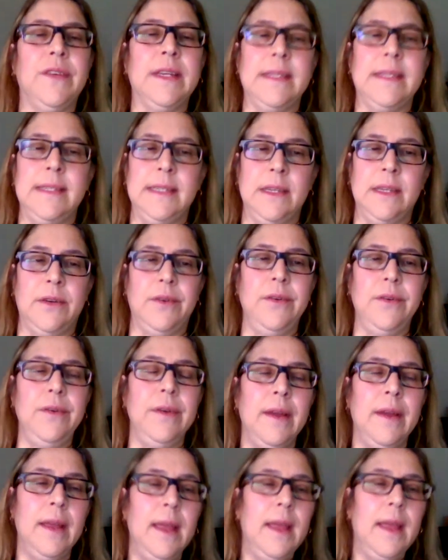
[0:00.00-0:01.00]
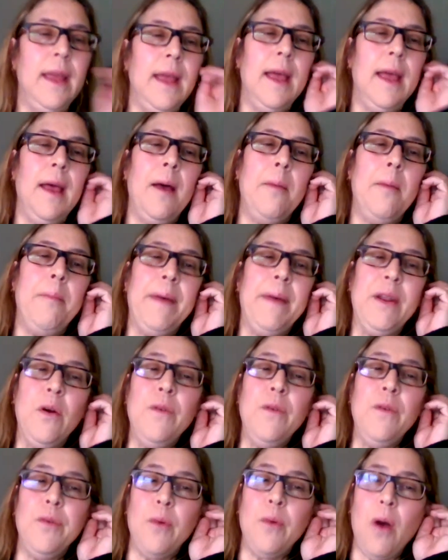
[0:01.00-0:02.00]
consider. But
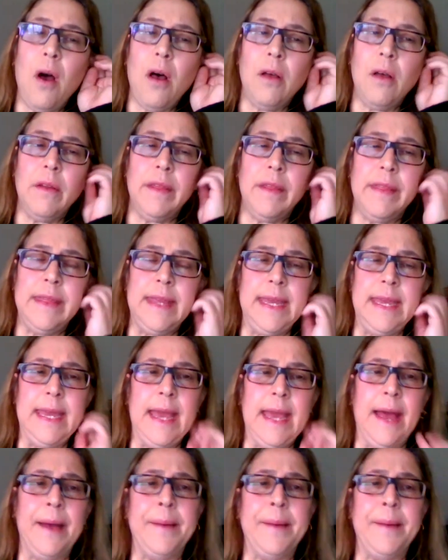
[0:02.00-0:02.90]
overall, the